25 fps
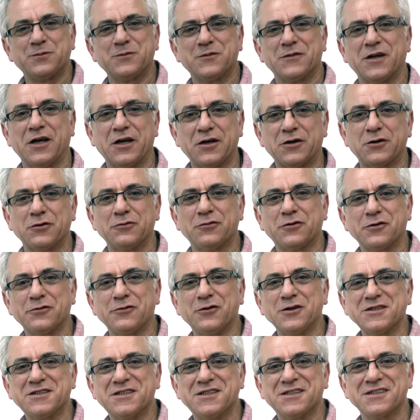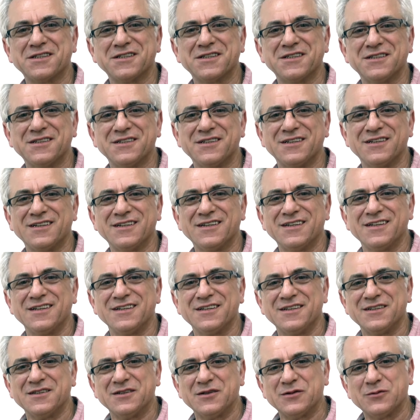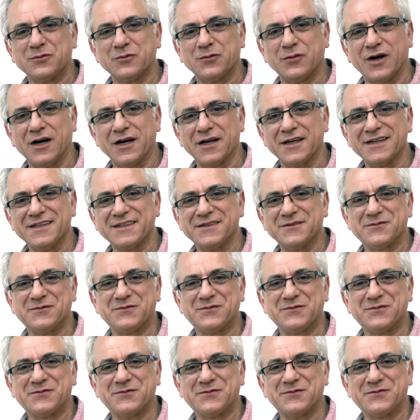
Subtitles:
Thank you for watching. Bye.